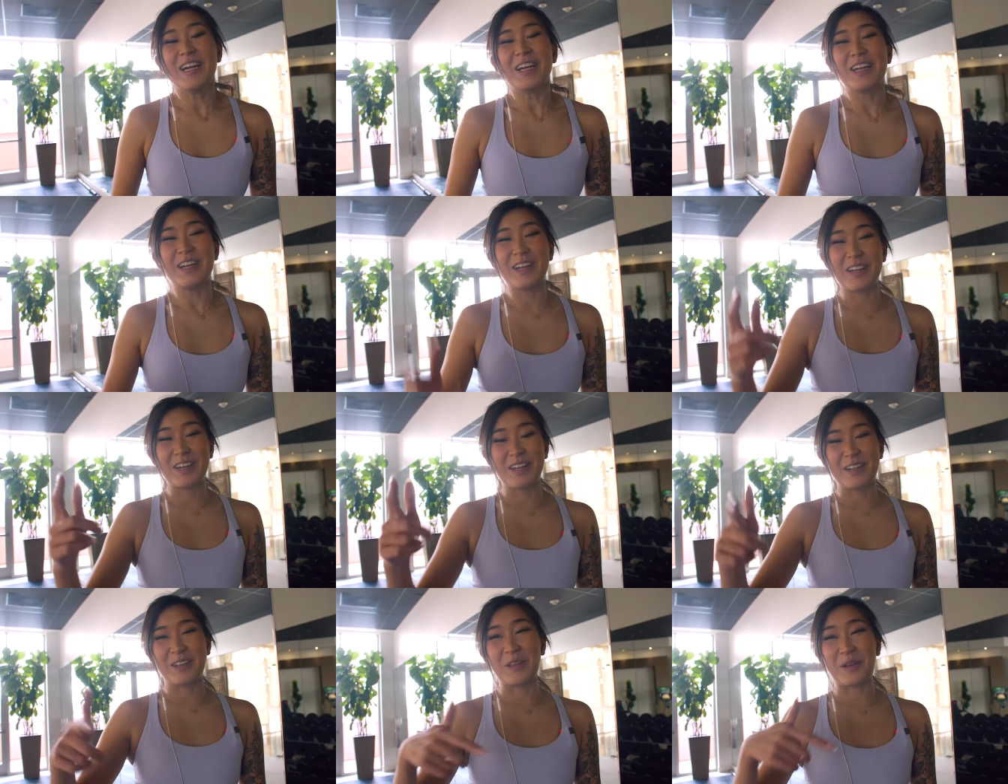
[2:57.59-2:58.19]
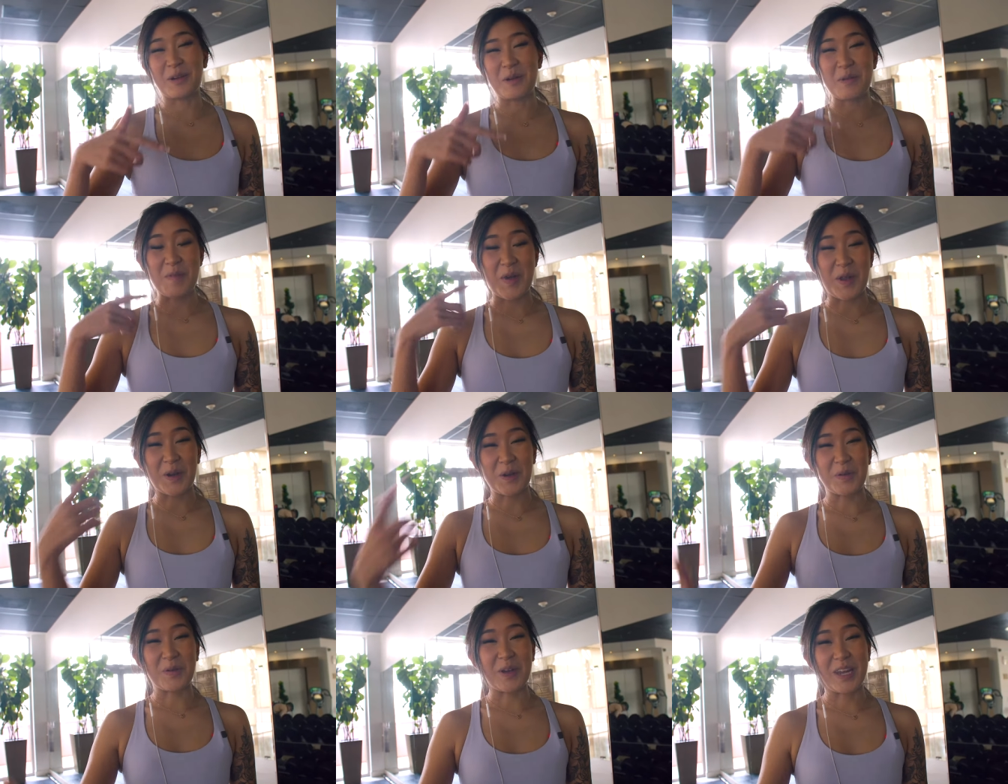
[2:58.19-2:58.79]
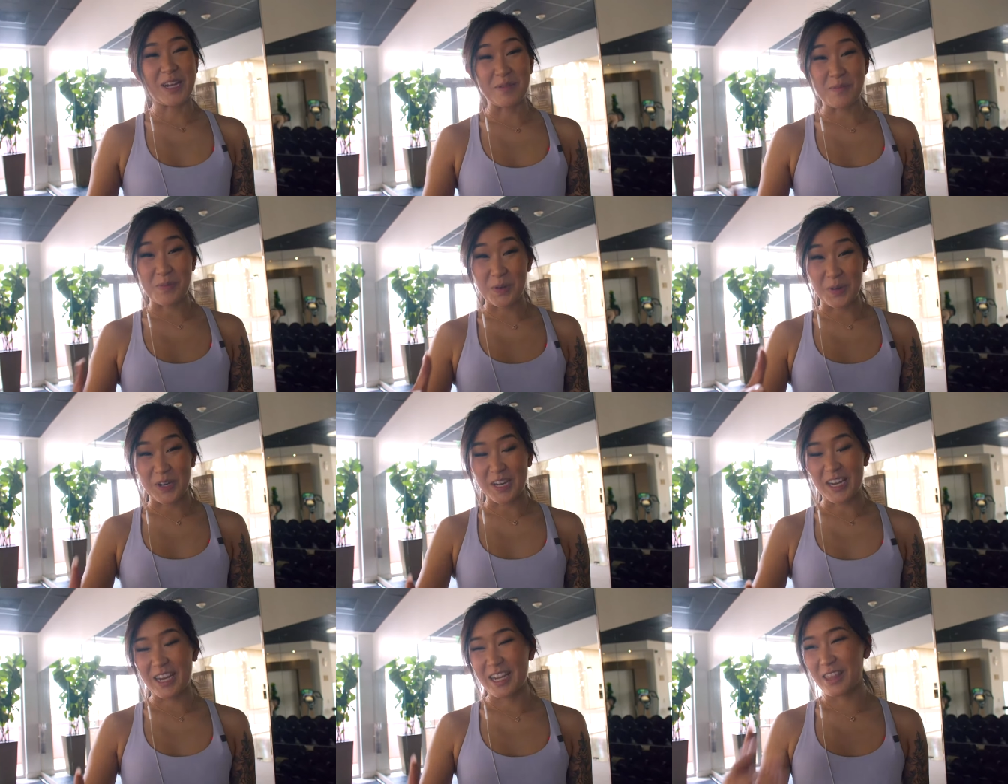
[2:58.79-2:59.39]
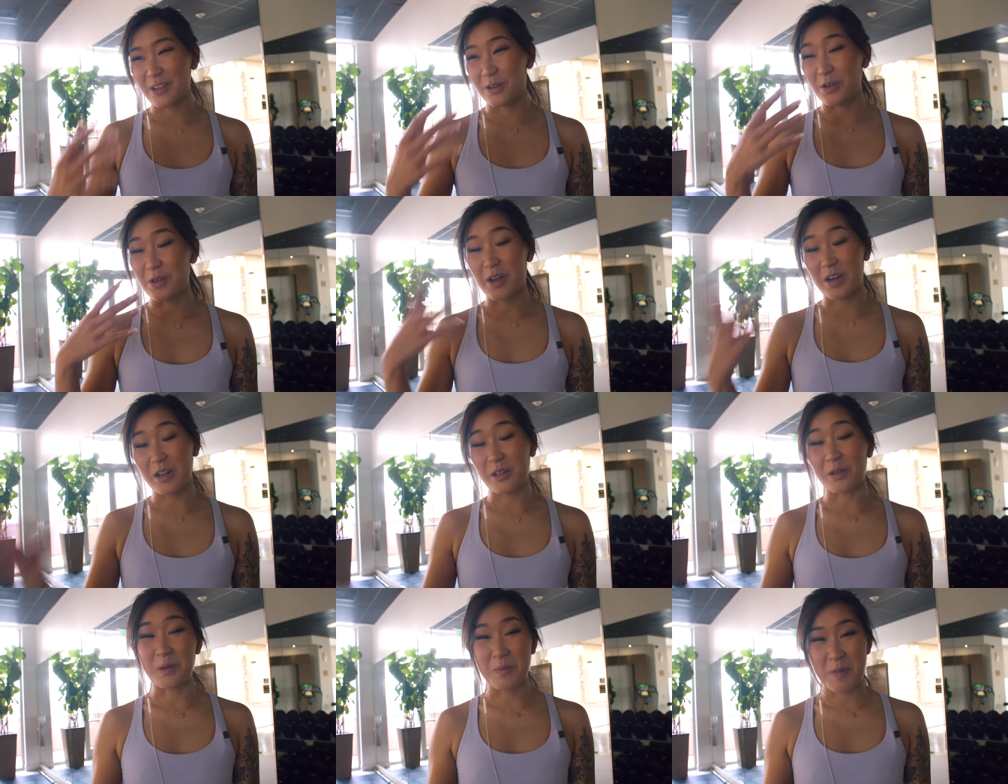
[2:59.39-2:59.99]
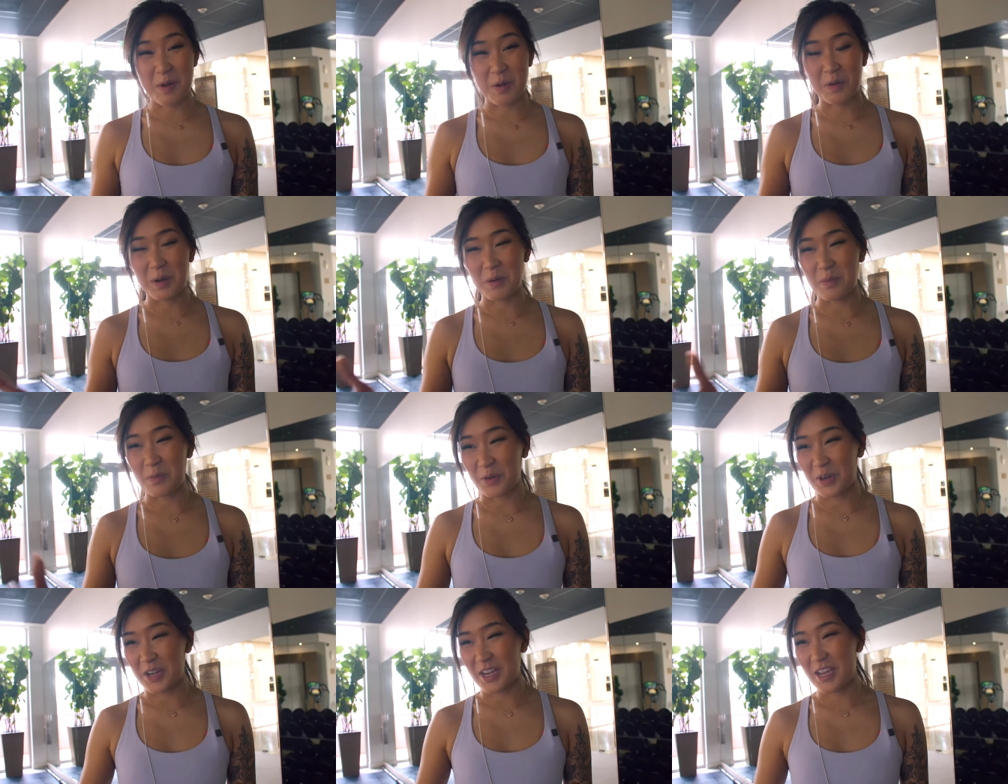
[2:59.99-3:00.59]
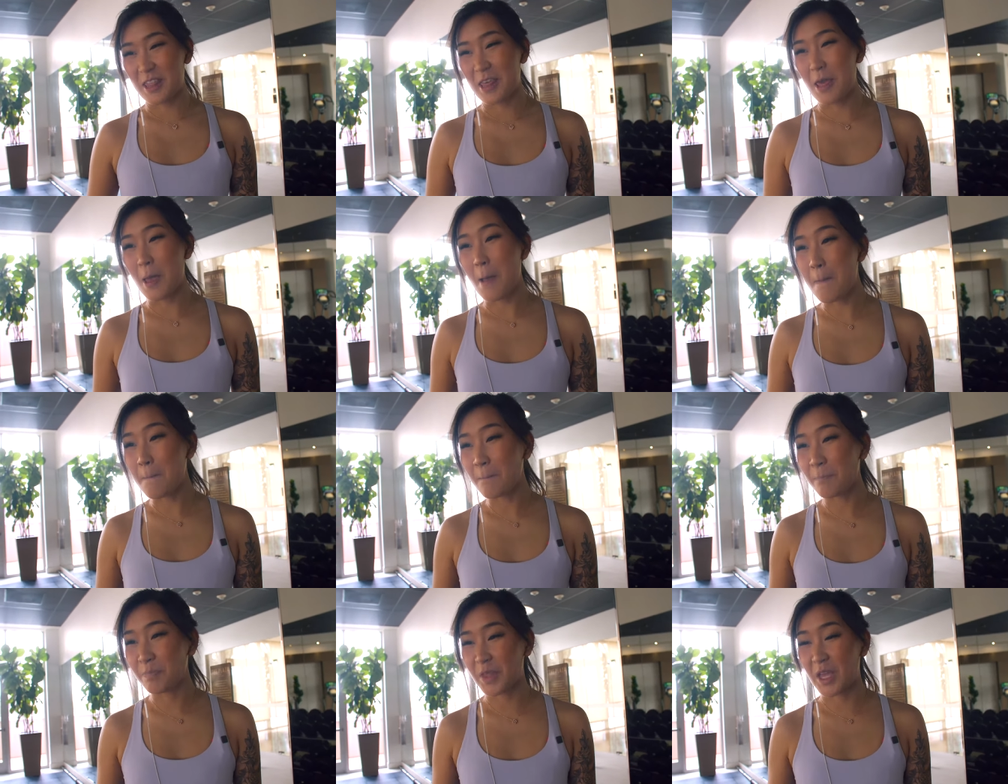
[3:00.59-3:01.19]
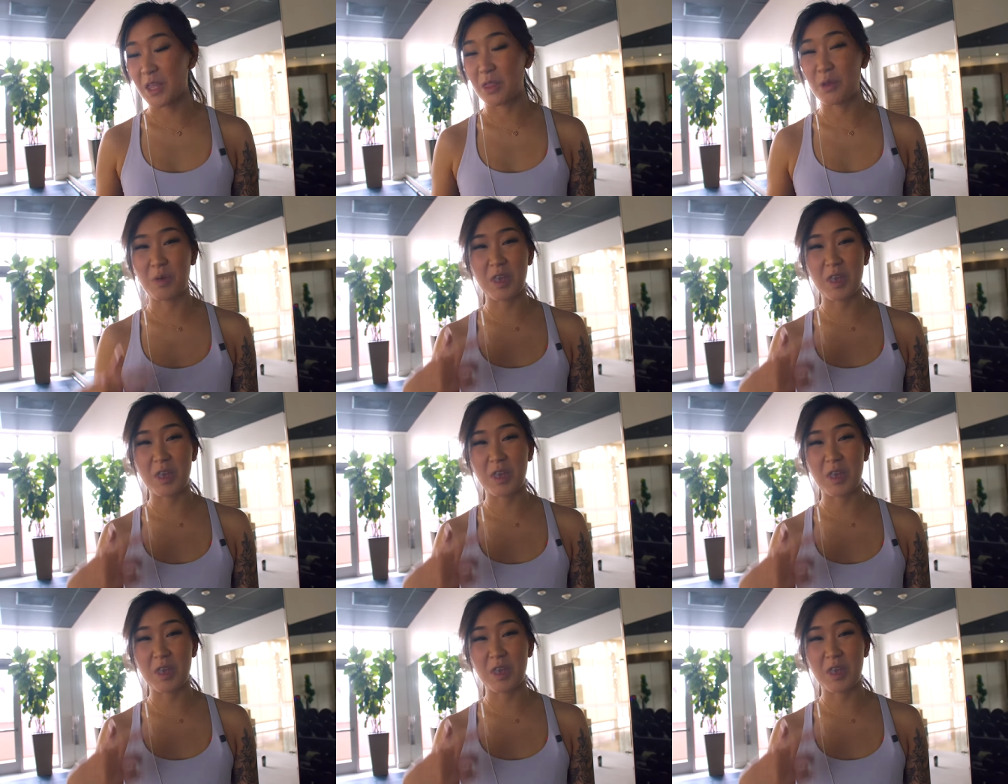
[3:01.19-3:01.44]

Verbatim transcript: you're gonna learn a better way to breathe or you gotta learn a better way to breathe. And the